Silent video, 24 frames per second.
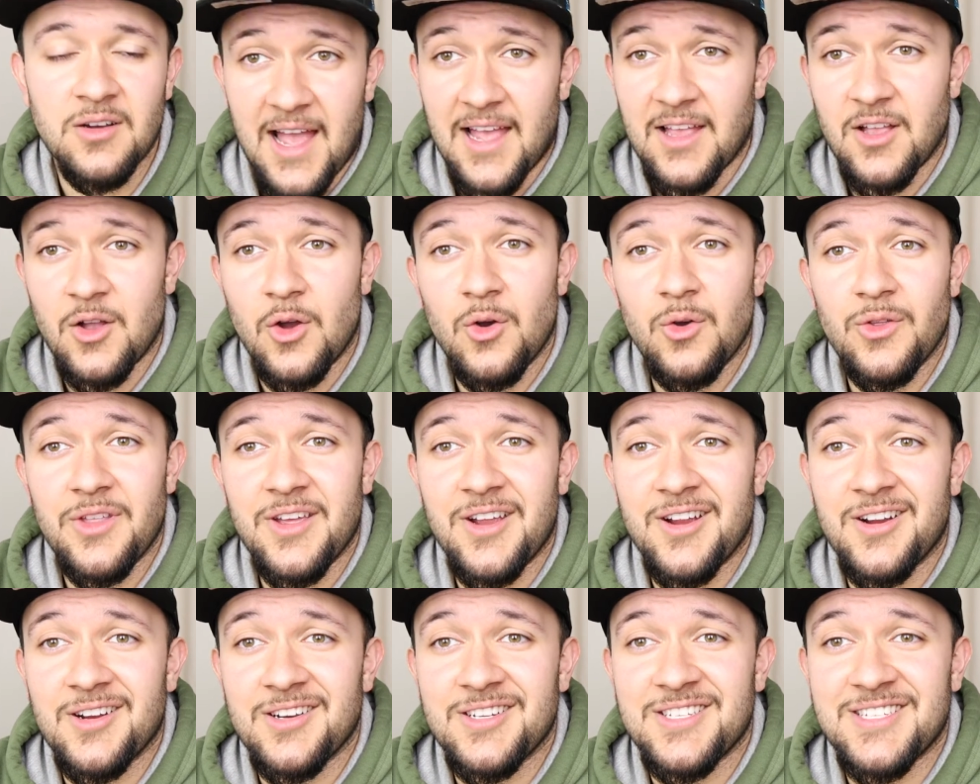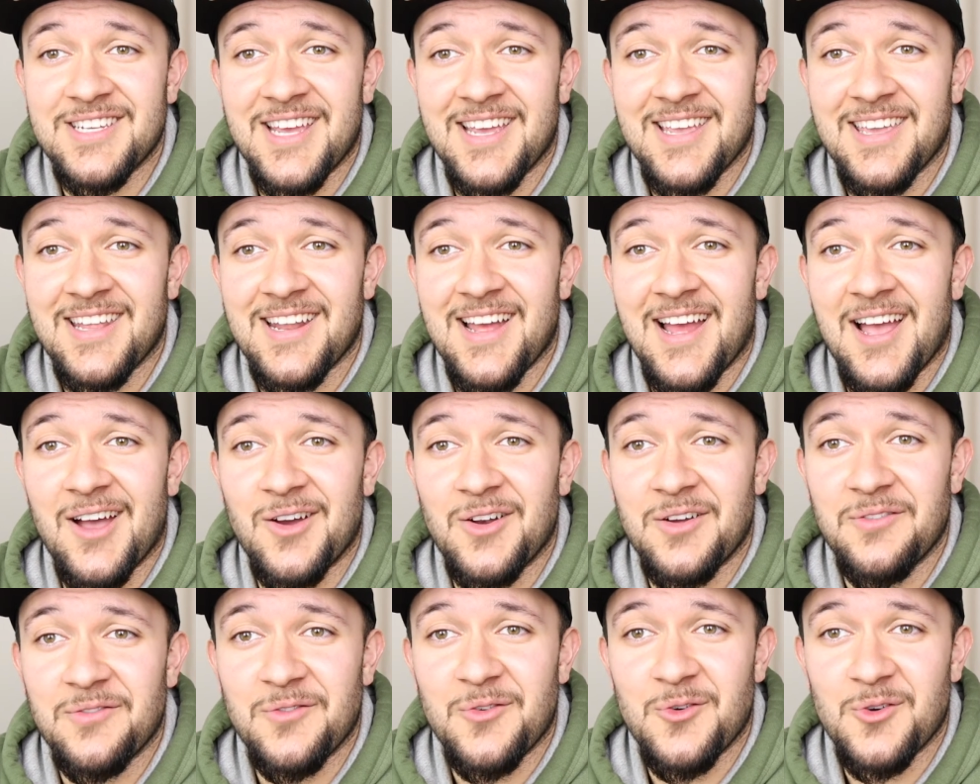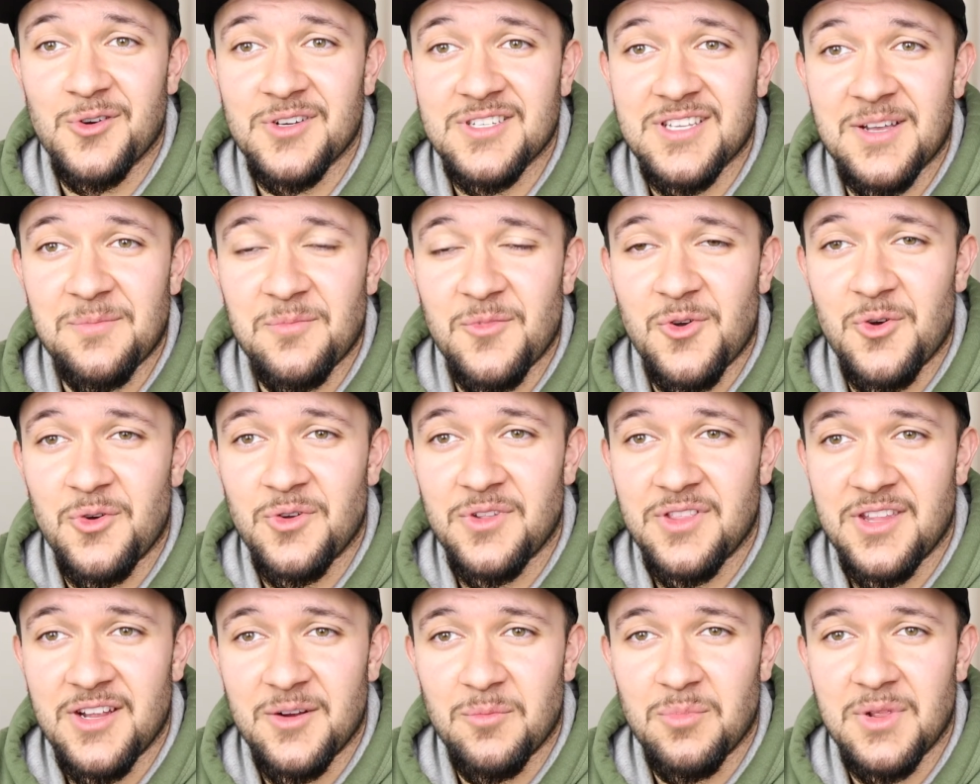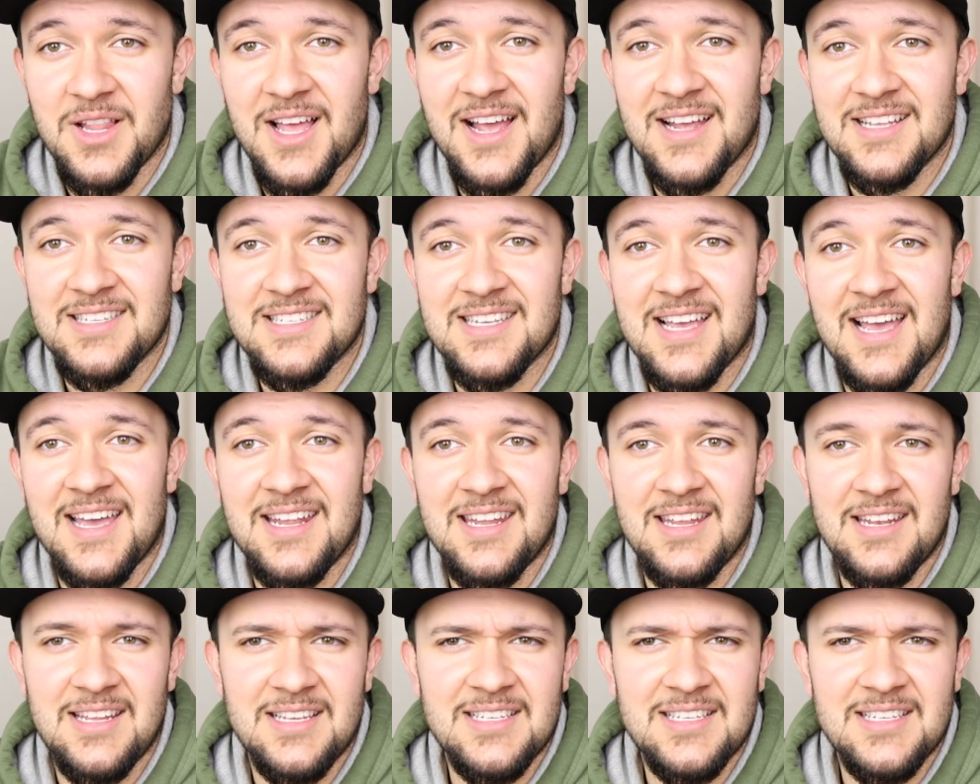I go there, check it out. Of course, I'm going there blindsided.